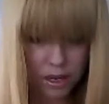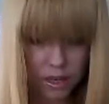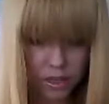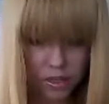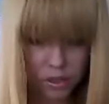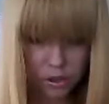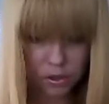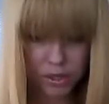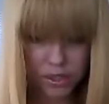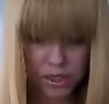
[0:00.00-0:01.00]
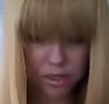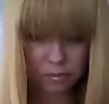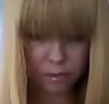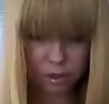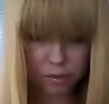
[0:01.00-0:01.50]
He saw it as a
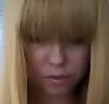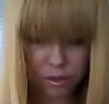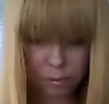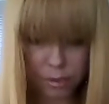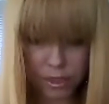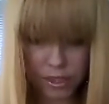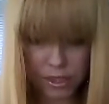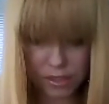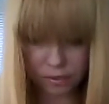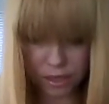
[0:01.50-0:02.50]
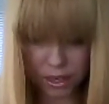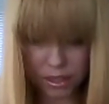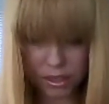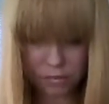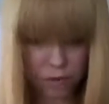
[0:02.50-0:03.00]
symbol of the ability to fly,
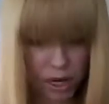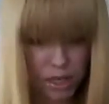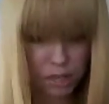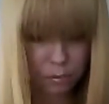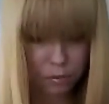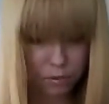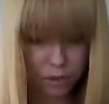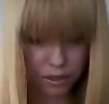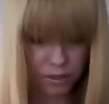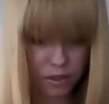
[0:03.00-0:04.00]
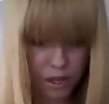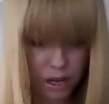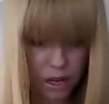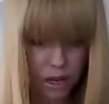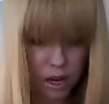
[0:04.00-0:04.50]
to rise above things.
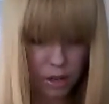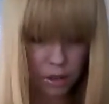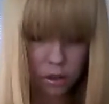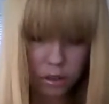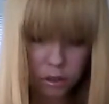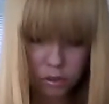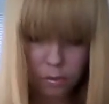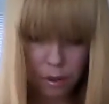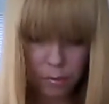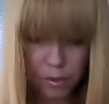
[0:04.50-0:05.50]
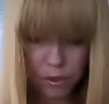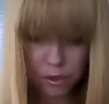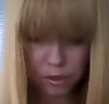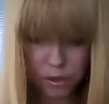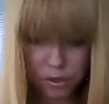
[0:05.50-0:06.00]
An Oracle group member
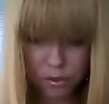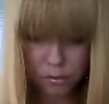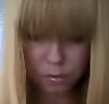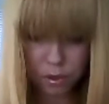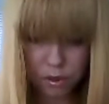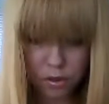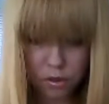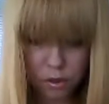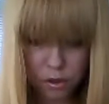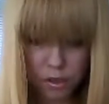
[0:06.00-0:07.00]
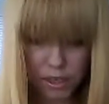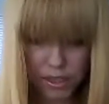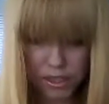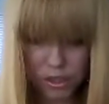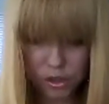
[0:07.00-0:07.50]
saw it
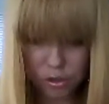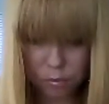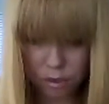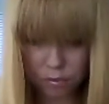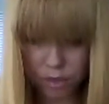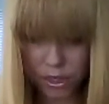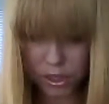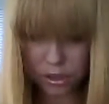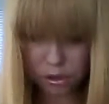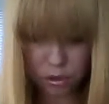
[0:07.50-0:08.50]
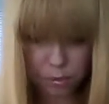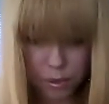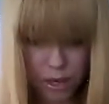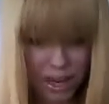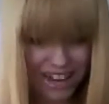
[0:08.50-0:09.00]
as someone reaching up,
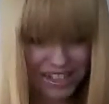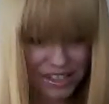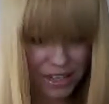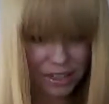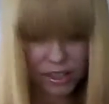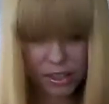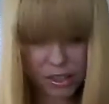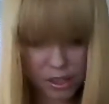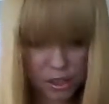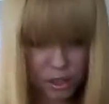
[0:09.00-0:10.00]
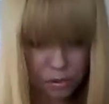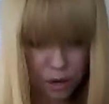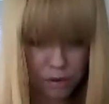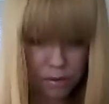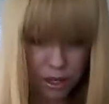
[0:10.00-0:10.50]
ascending,
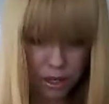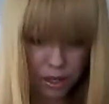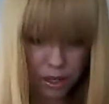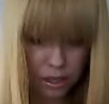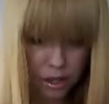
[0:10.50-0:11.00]
surrounded by